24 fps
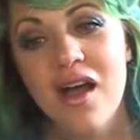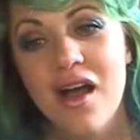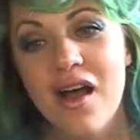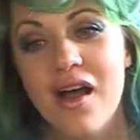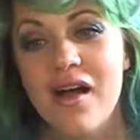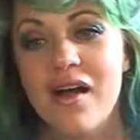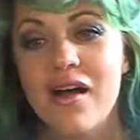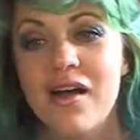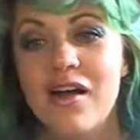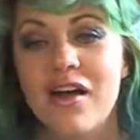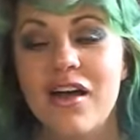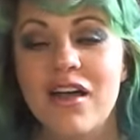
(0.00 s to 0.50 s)

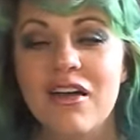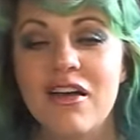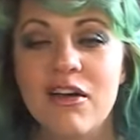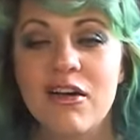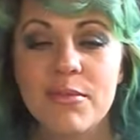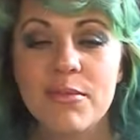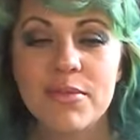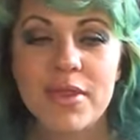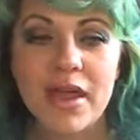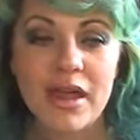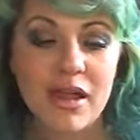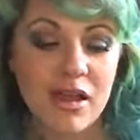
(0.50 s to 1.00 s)
Uh, I
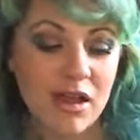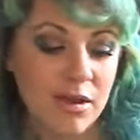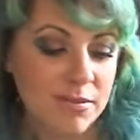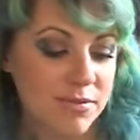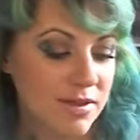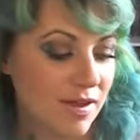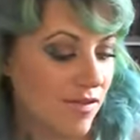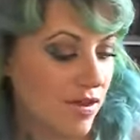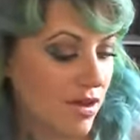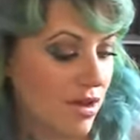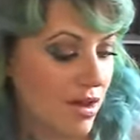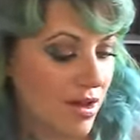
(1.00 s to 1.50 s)
hope that helps
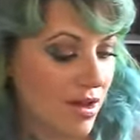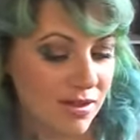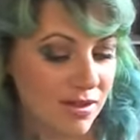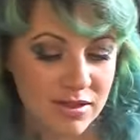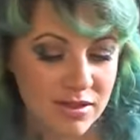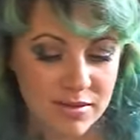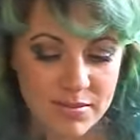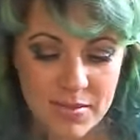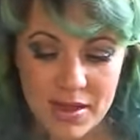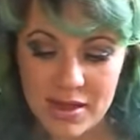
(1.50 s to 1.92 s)
give you guys some